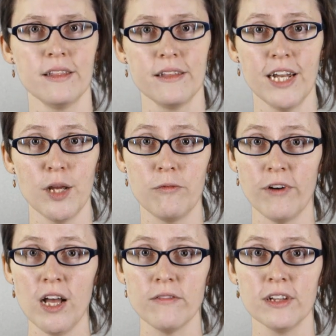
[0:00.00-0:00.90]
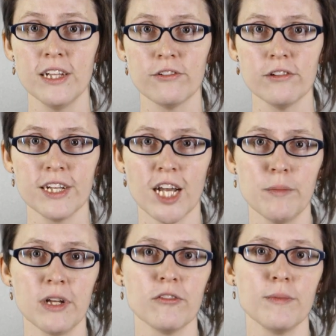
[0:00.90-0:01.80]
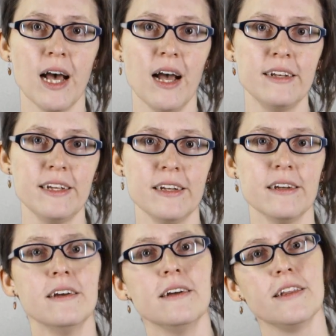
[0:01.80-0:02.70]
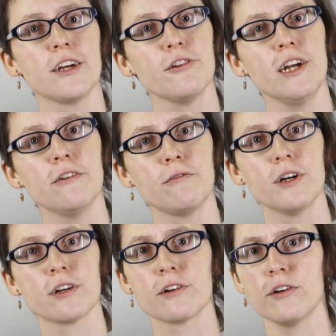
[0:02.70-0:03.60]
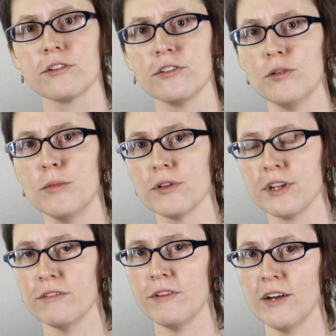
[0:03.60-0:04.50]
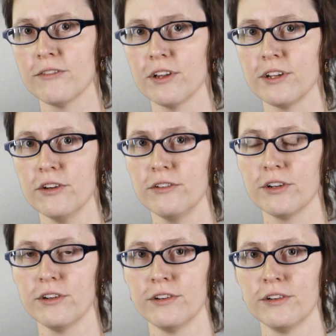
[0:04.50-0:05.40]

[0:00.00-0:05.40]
The name Fiverr literally coming from the idea that creative work costs no more than a $5 note.